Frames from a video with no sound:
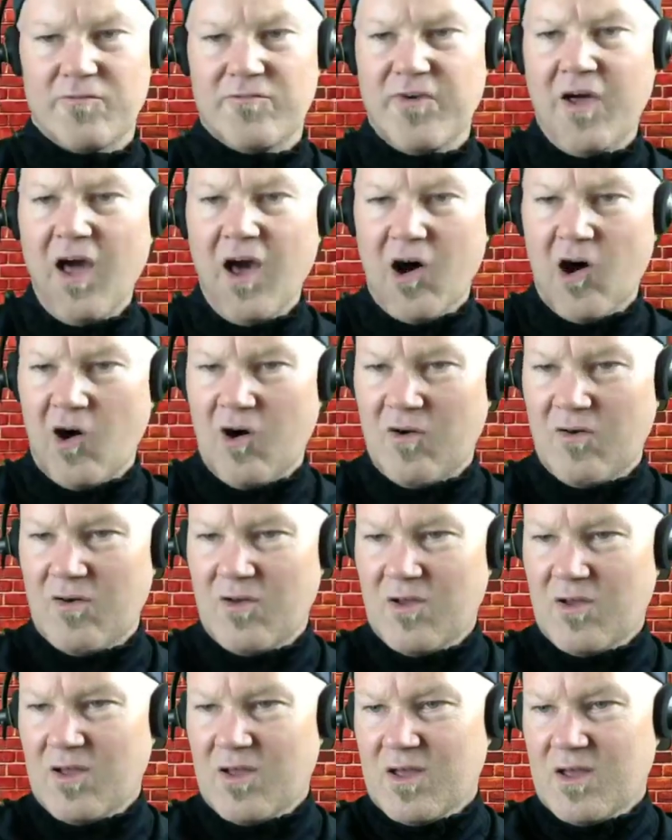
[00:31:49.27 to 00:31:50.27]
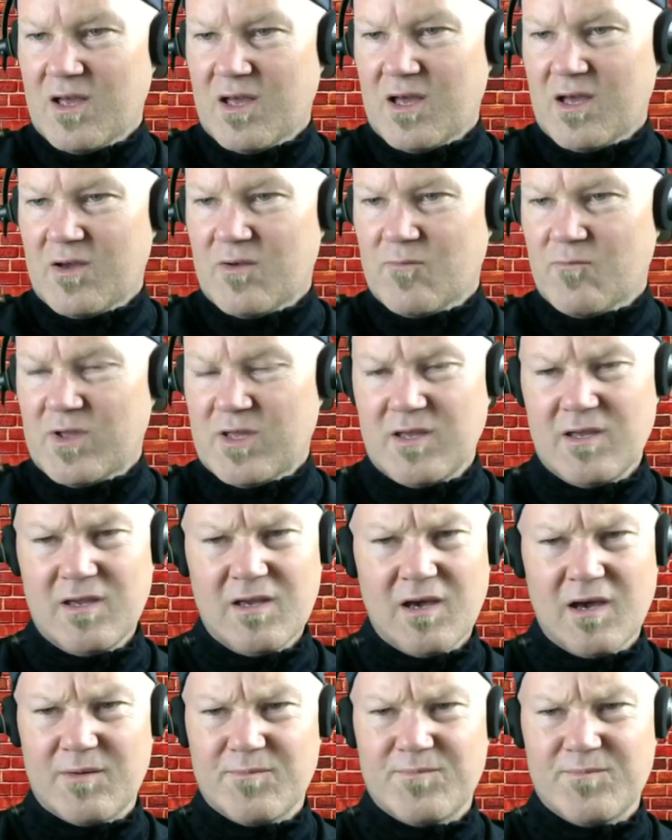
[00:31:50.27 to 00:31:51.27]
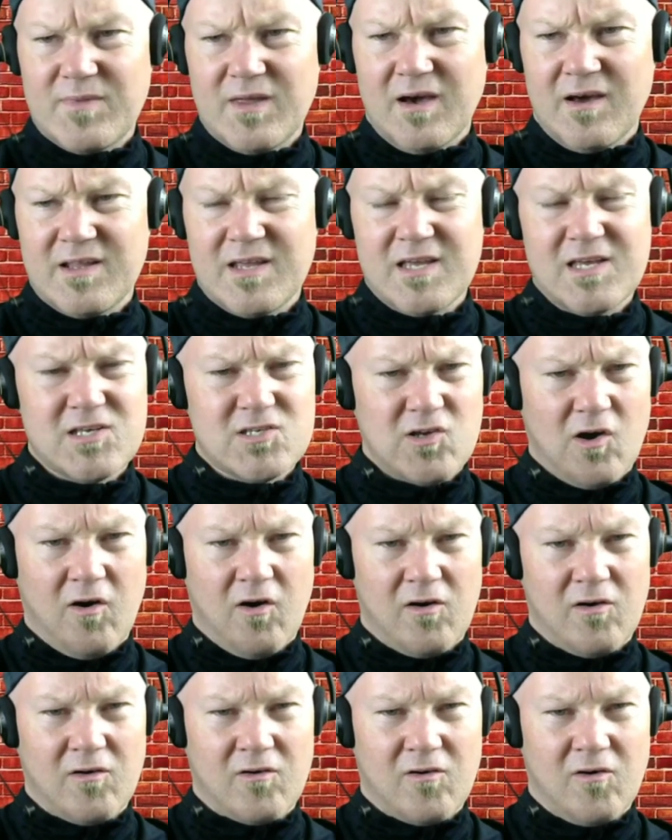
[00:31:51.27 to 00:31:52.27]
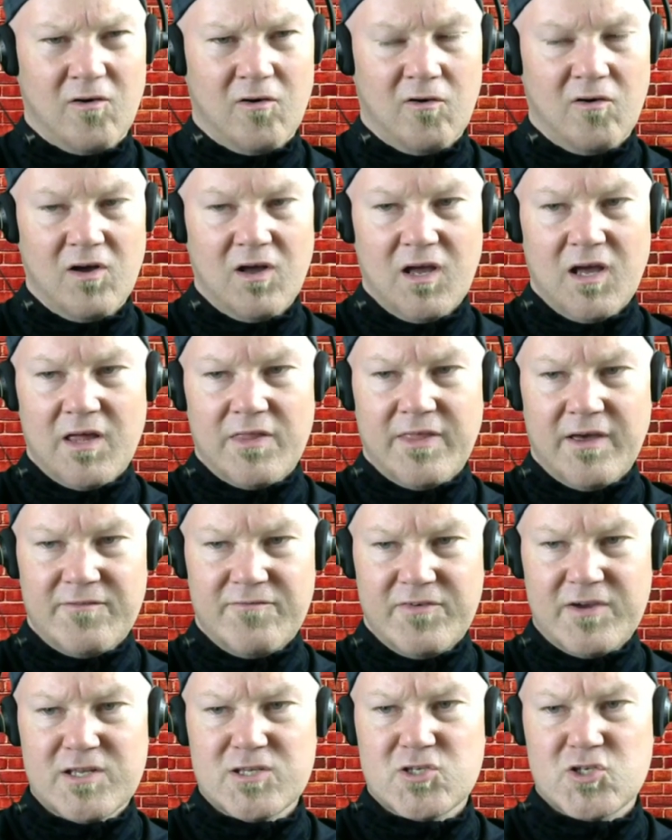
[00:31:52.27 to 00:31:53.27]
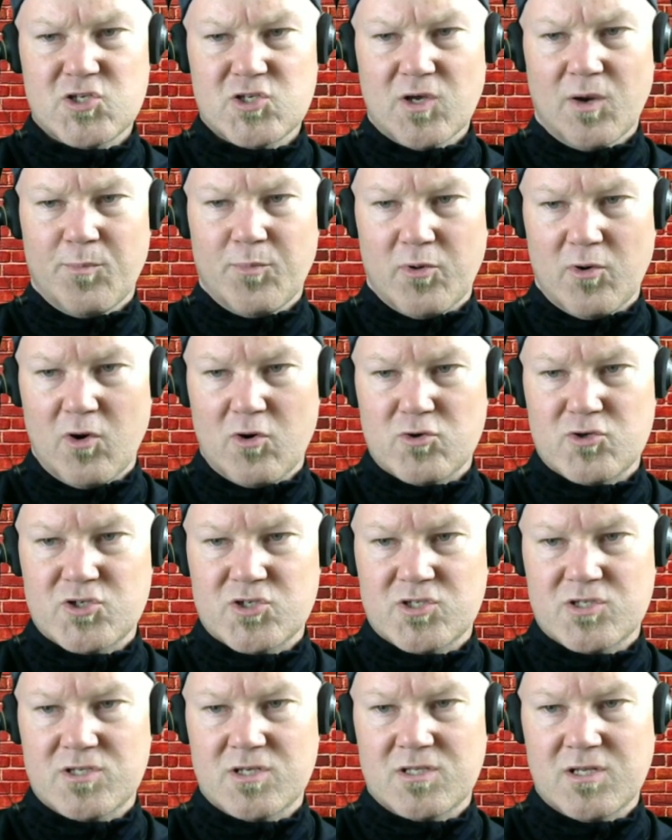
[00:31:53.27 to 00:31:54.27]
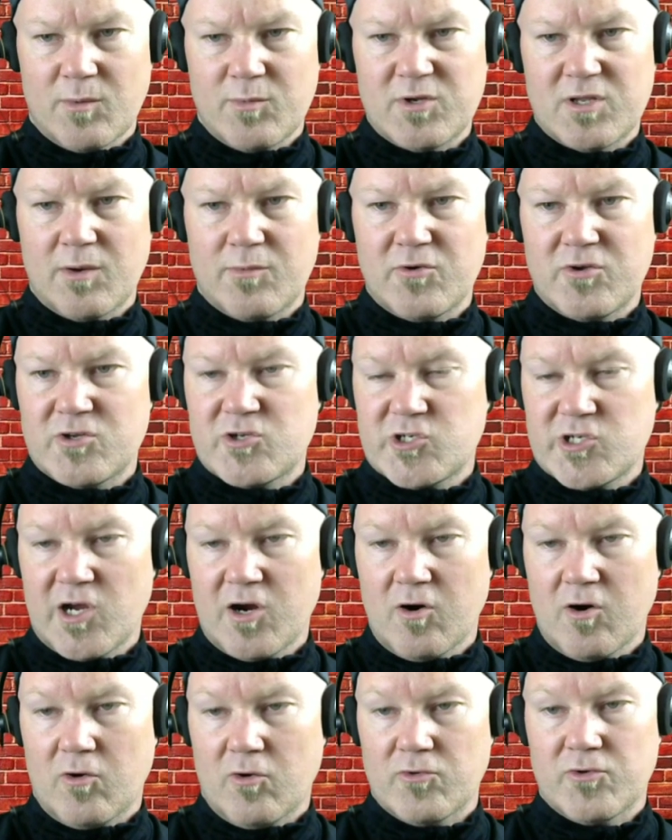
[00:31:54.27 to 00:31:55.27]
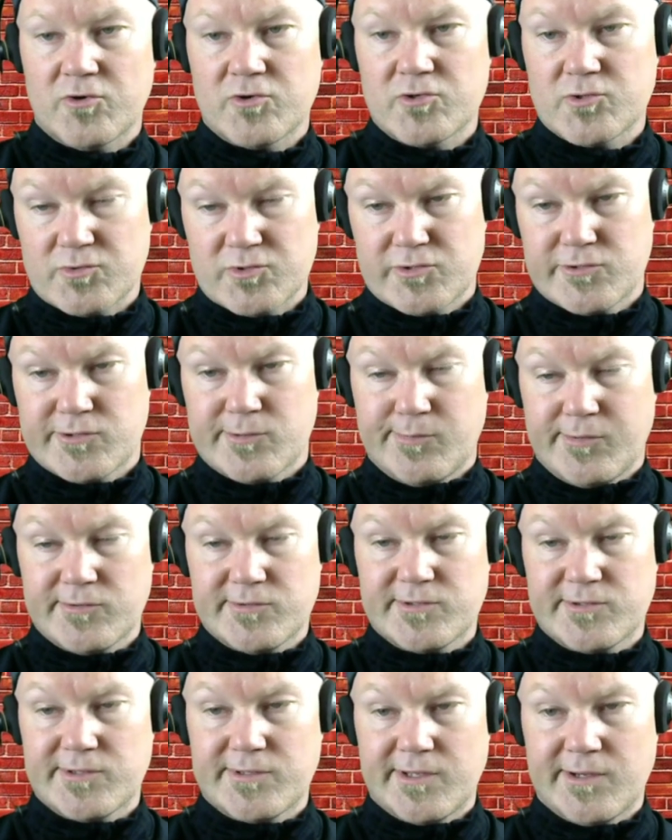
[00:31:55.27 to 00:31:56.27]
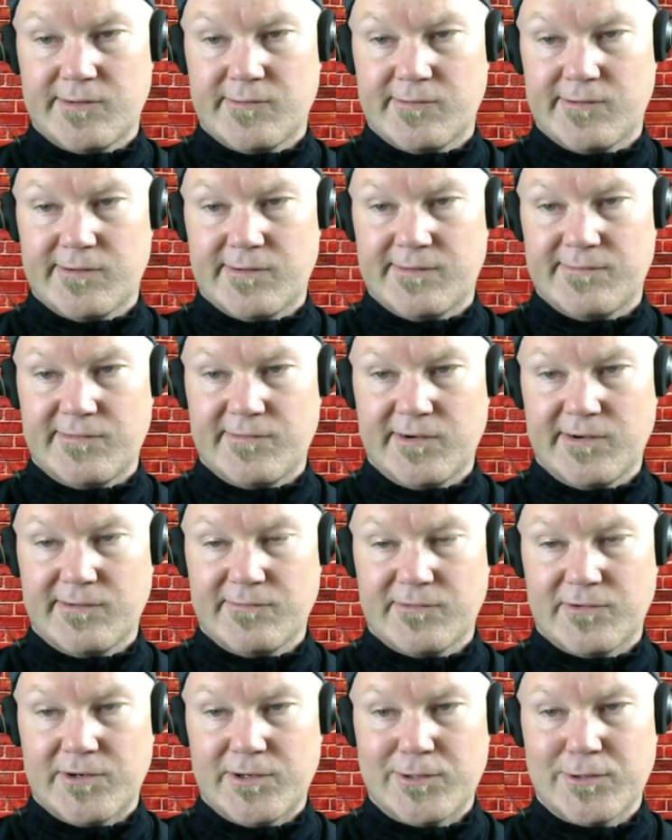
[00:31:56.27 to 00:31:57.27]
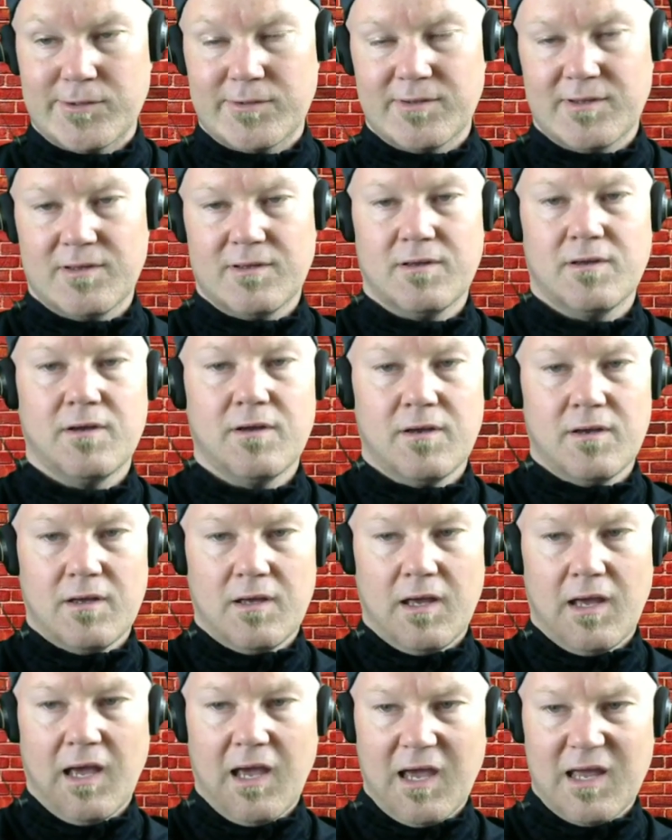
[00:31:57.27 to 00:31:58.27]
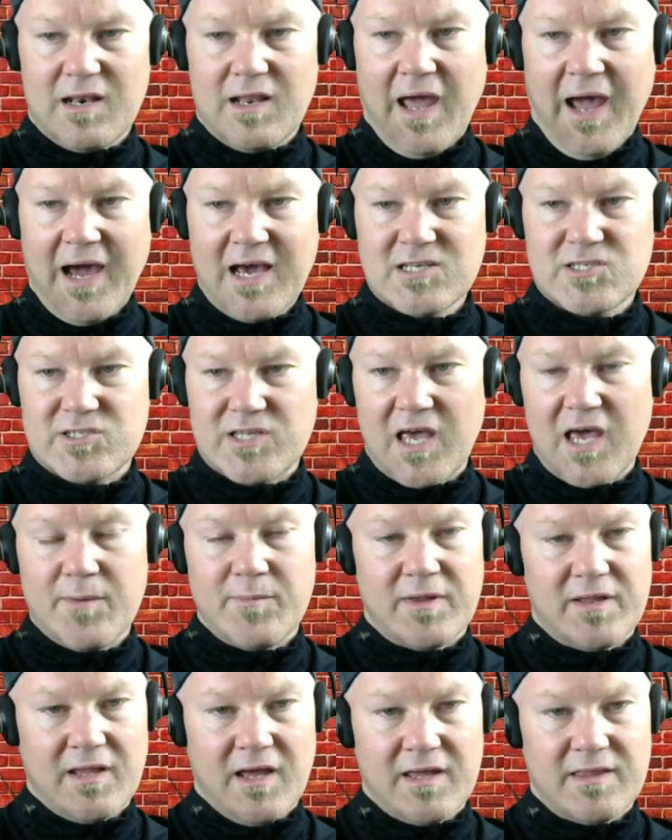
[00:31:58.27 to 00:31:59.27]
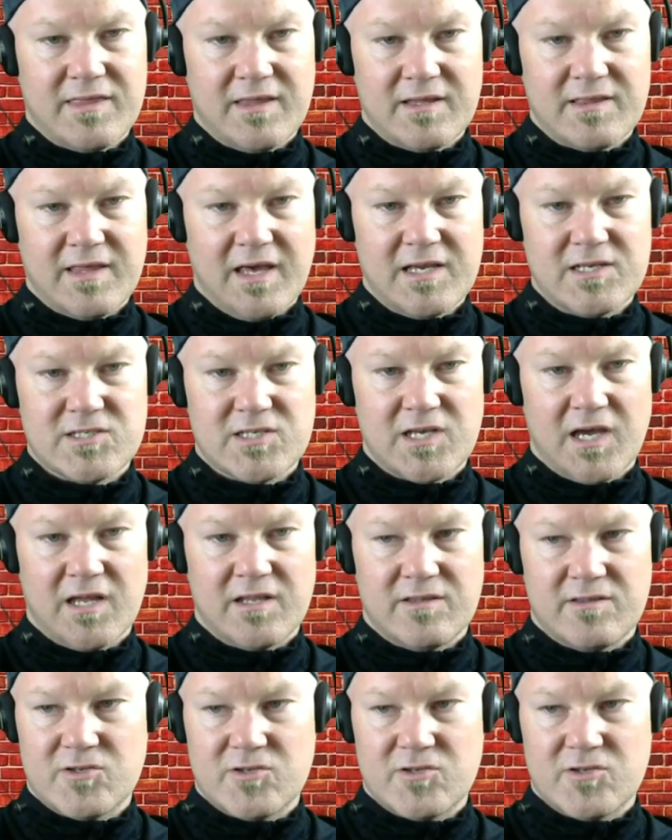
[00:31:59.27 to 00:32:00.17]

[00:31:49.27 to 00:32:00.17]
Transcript: Ravel, he on his article, that Vince approached the WWE shareholders, which supposedly they weren't involved with, and asked them, and I think they said